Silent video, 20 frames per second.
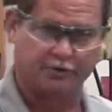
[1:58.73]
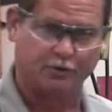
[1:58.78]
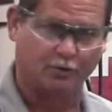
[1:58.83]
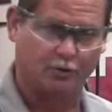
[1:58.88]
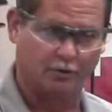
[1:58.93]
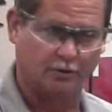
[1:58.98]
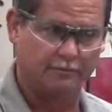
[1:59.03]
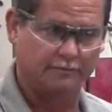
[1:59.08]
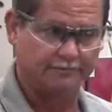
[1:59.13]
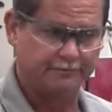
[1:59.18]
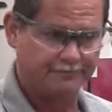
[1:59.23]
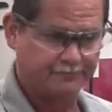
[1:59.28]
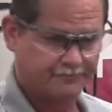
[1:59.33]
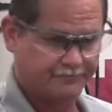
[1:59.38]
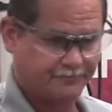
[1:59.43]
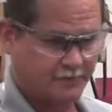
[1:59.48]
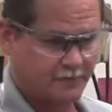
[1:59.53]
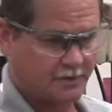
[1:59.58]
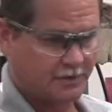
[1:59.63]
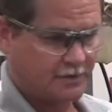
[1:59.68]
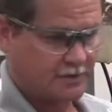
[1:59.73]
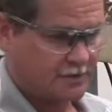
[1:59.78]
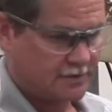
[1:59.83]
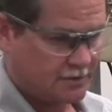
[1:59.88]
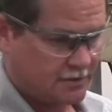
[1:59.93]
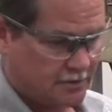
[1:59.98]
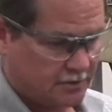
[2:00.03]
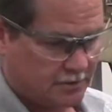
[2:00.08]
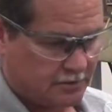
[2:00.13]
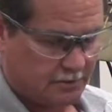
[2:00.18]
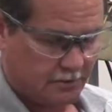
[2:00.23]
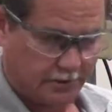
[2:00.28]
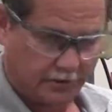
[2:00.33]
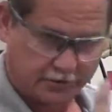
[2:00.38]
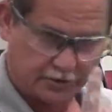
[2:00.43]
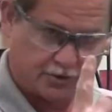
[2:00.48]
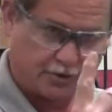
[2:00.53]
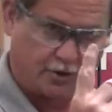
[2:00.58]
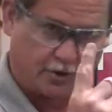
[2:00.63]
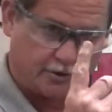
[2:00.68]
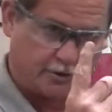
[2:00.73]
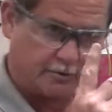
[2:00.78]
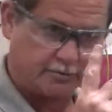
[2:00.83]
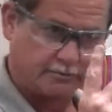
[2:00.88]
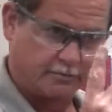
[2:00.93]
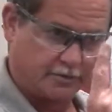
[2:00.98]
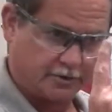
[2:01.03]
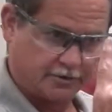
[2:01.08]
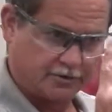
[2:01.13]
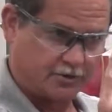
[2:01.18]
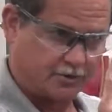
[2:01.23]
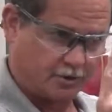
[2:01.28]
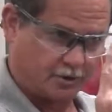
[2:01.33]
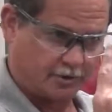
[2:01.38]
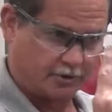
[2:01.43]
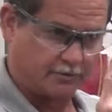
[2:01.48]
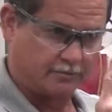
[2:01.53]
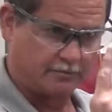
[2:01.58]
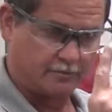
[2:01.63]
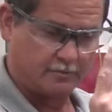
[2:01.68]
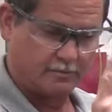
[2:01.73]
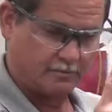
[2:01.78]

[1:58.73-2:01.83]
to it, and it's going to